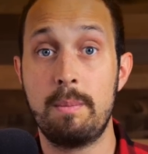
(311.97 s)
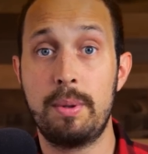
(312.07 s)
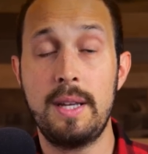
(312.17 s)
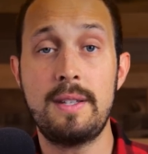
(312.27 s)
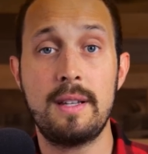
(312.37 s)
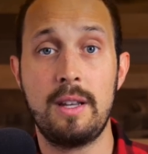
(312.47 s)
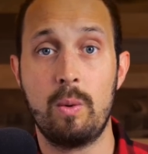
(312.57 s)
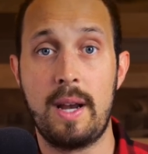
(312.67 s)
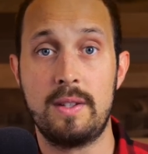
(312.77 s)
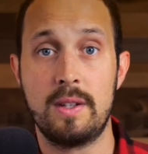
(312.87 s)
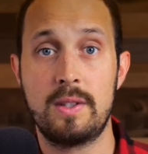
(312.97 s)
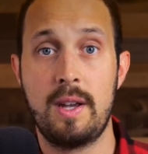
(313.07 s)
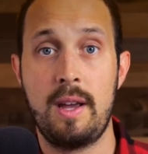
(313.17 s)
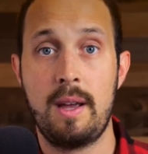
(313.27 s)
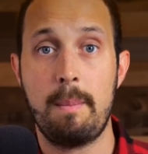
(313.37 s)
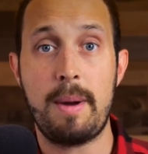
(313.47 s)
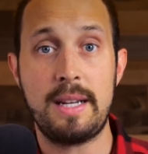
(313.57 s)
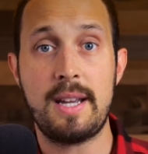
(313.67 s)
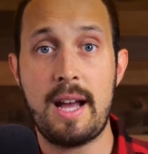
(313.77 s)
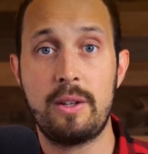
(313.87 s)
implicitly racist
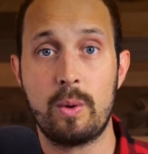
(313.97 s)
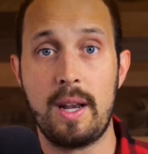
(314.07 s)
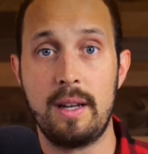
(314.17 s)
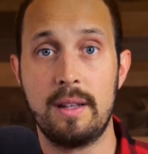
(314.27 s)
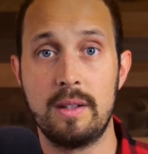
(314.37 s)
by tolerating